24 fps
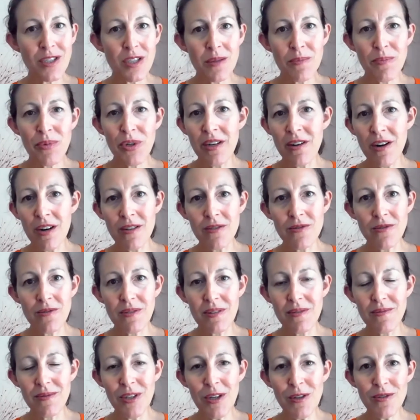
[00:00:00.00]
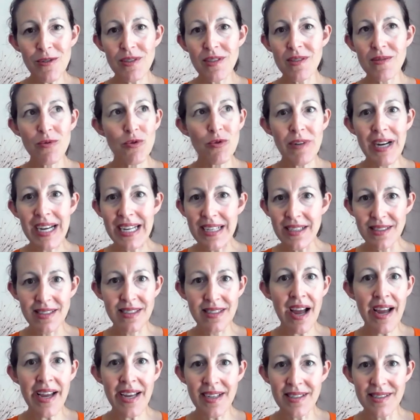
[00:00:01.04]
to bring our you know, great
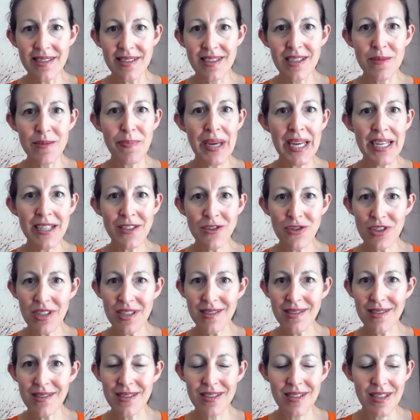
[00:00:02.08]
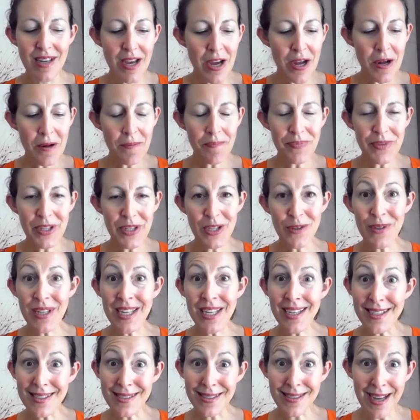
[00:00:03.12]
science to patients, you
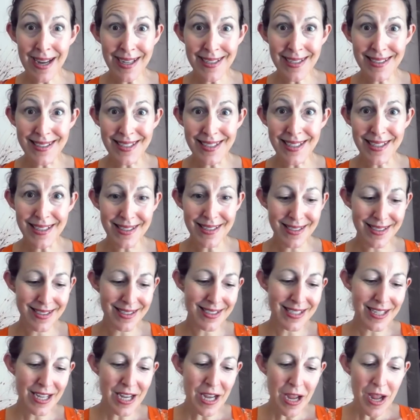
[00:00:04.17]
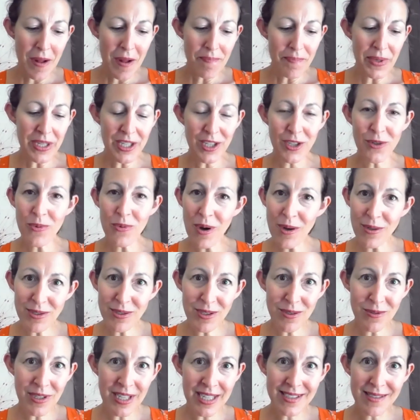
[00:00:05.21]
need a scientist, but you
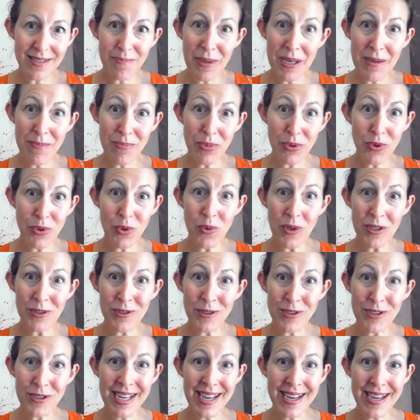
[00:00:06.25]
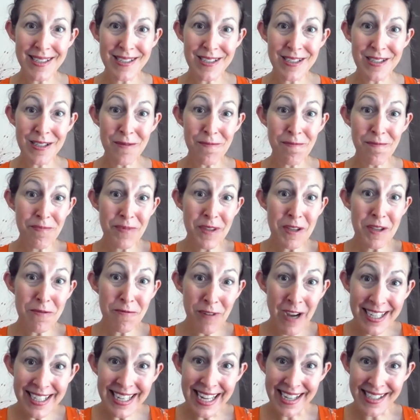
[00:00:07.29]
also need people who understand
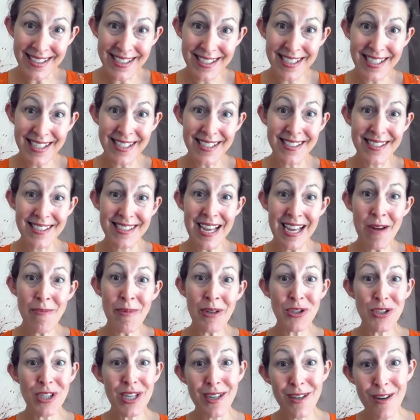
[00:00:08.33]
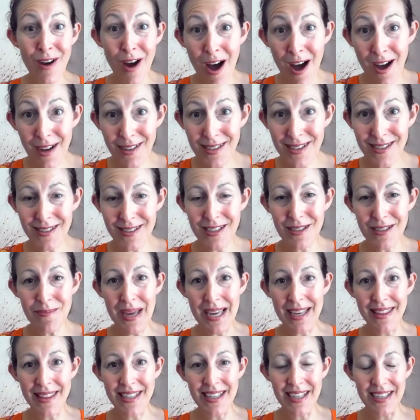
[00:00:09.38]
finances, how much it costs to
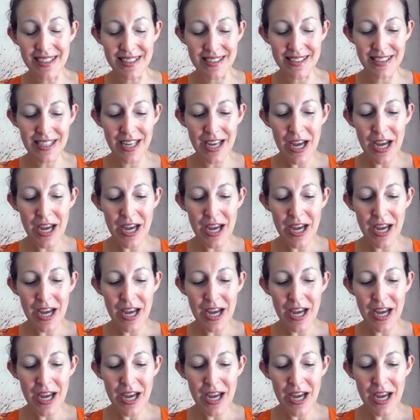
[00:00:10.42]
make these.